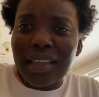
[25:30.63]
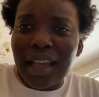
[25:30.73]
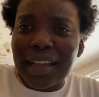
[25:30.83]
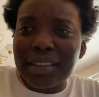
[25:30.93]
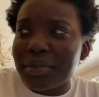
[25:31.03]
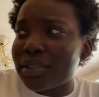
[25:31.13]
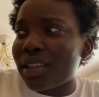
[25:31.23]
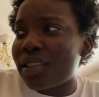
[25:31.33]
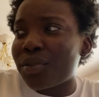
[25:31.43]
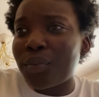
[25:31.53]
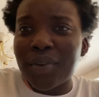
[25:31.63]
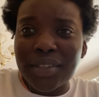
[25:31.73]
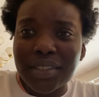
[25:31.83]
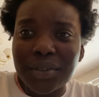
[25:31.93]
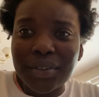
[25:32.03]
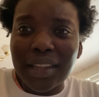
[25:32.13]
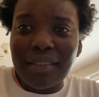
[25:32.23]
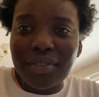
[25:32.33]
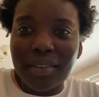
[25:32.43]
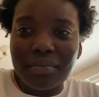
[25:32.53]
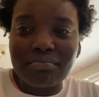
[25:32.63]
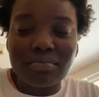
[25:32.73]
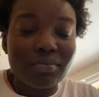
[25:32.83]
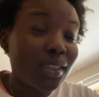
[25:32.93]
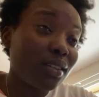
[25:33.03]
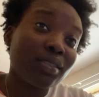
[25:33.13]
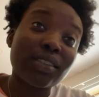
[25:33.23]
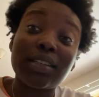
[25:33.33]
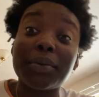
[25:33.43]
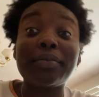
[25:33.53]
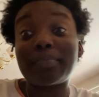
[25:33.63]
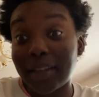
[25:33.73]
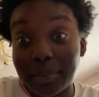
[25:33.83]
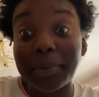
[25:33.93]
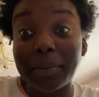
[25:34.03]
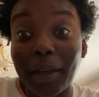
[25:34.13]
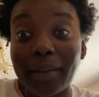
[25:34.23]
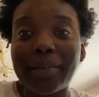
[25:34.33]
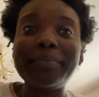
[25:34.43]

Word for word: I, it was like the worst haul ever. Oh gosh, anyway, I'll be back.